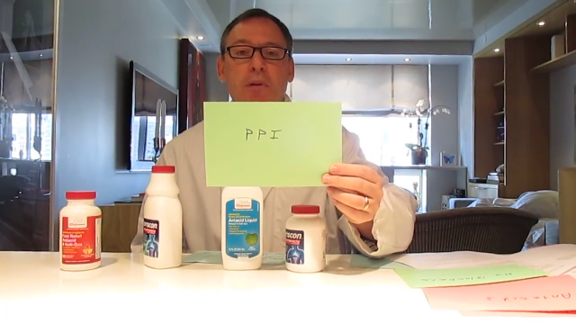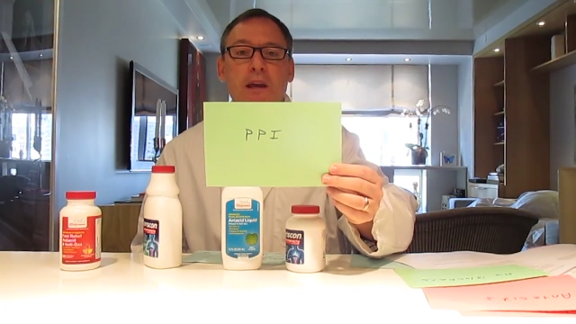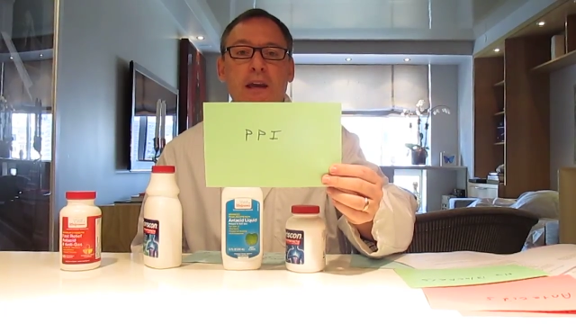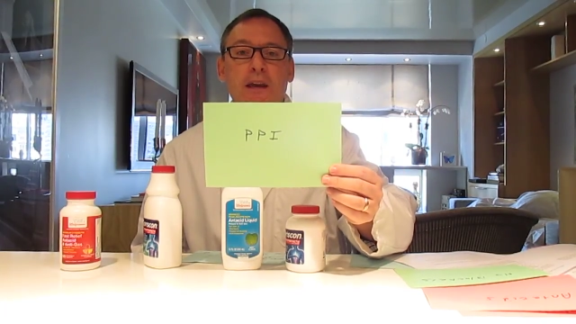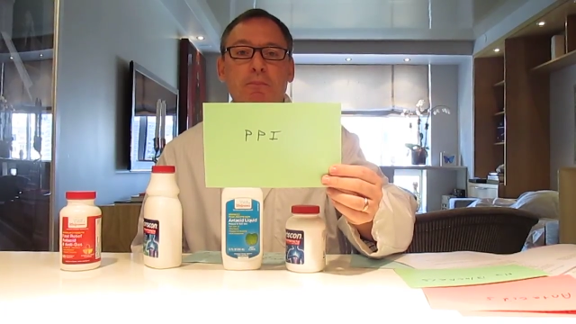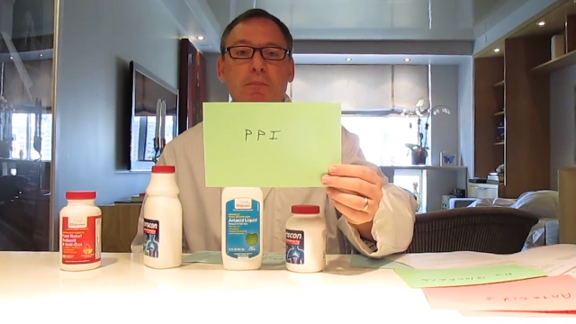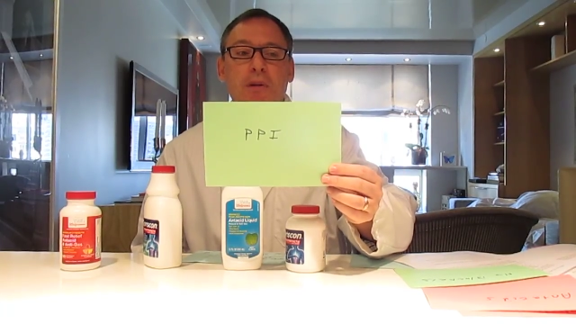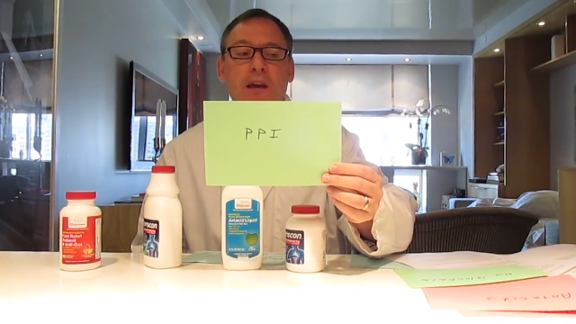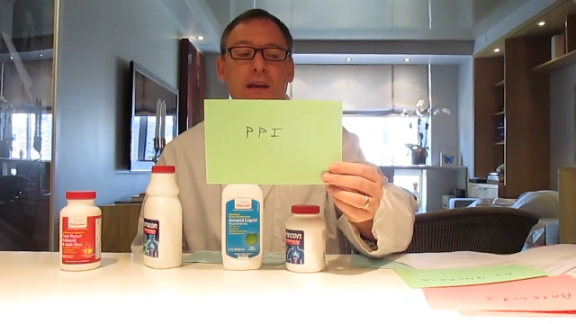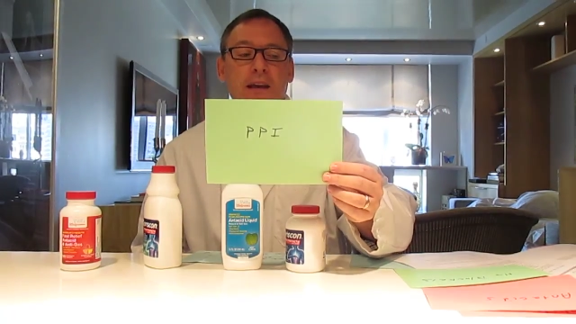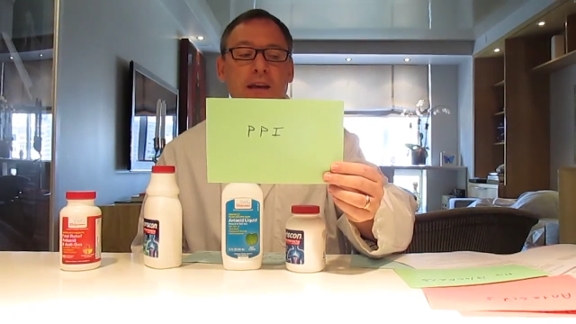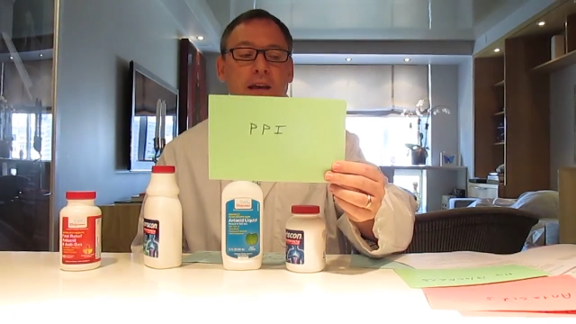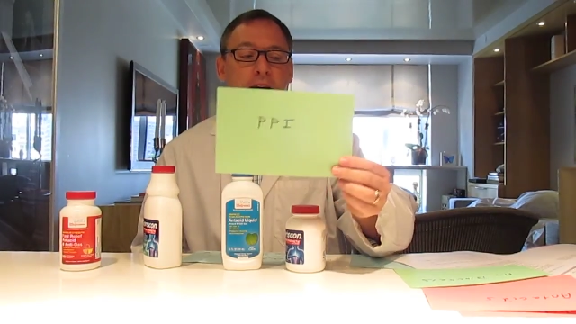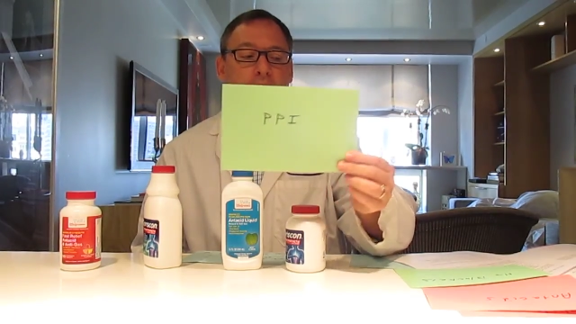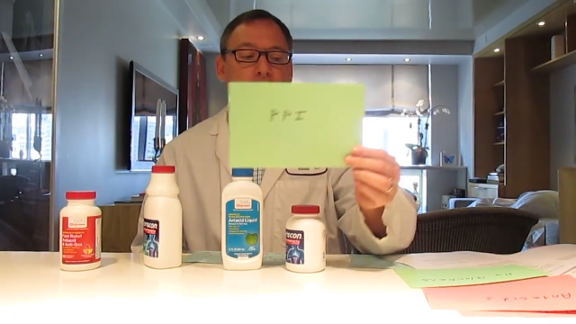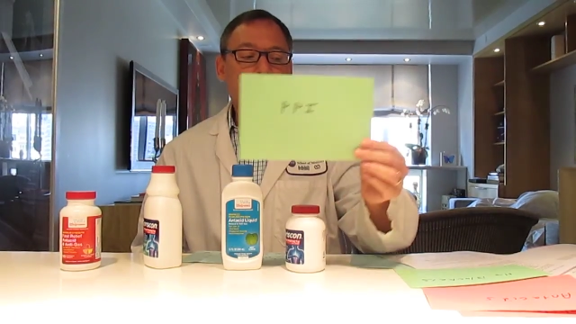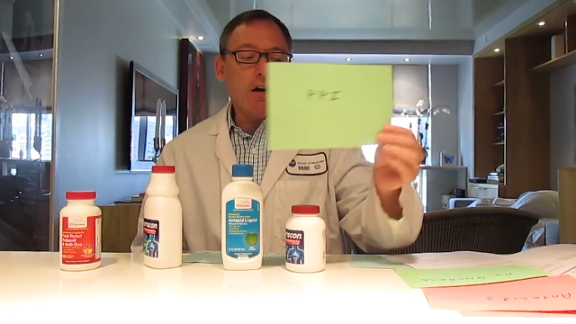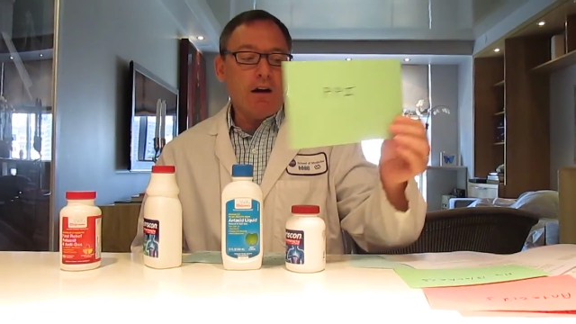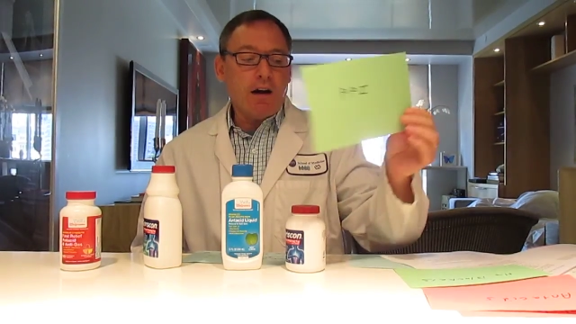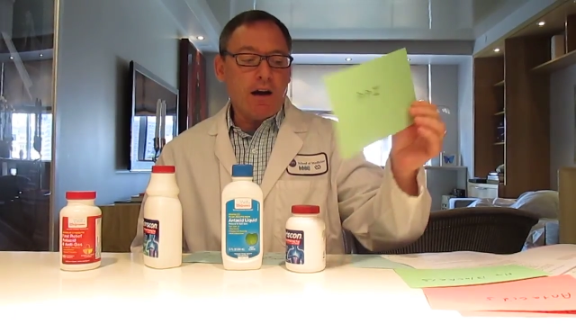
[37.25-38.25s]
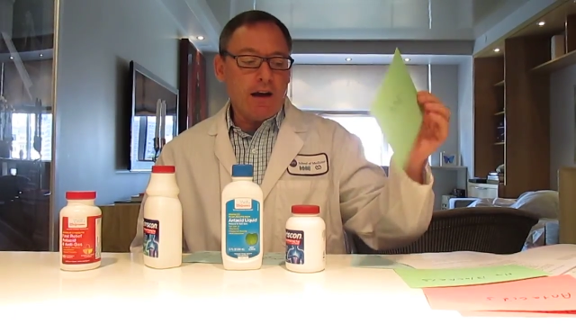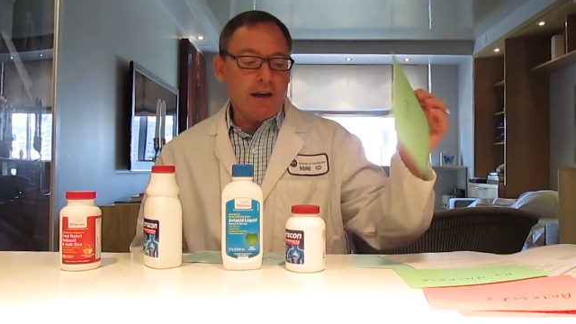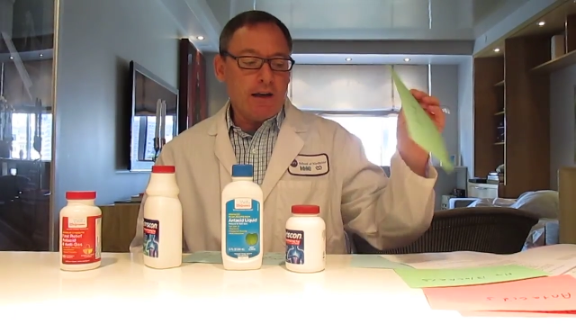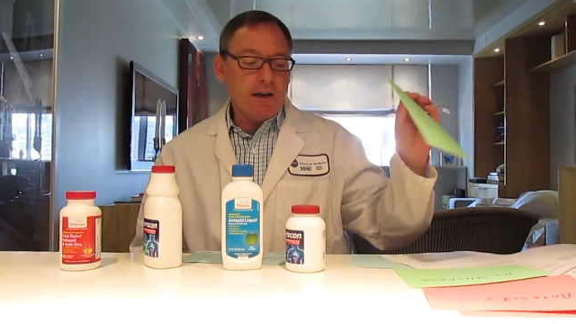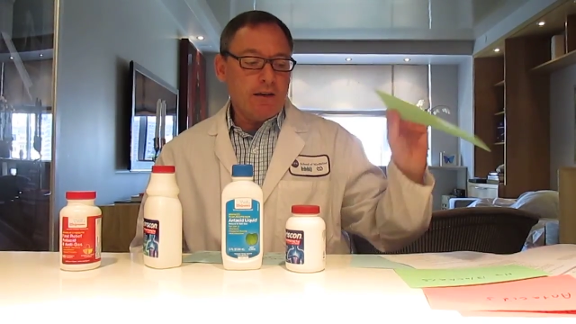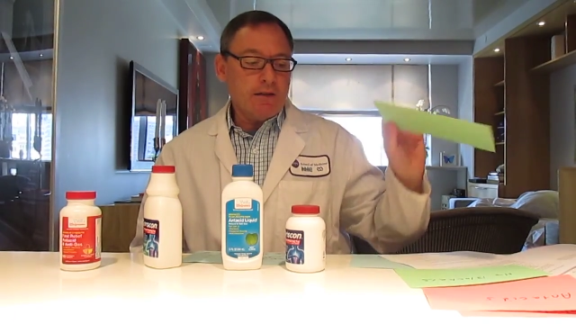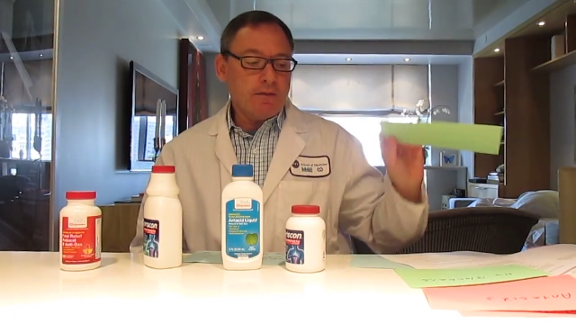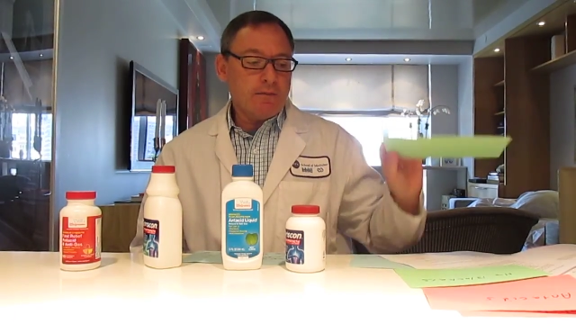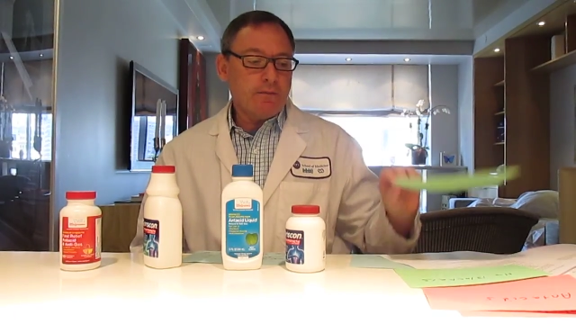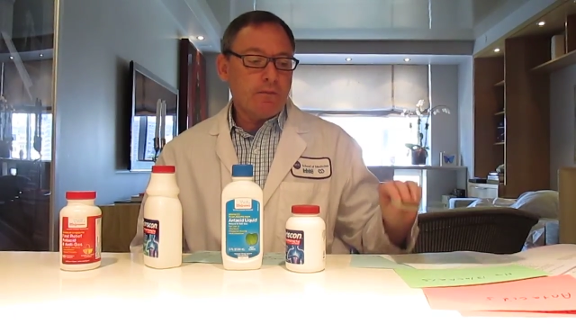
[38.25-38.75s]

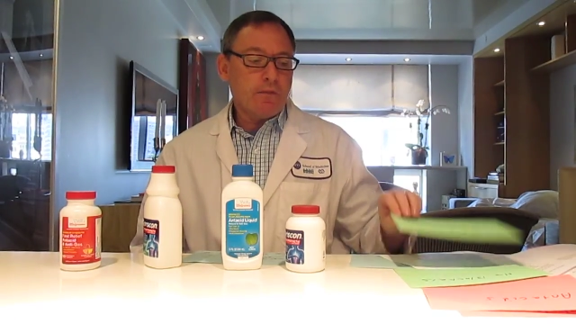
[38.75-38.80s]
PPI.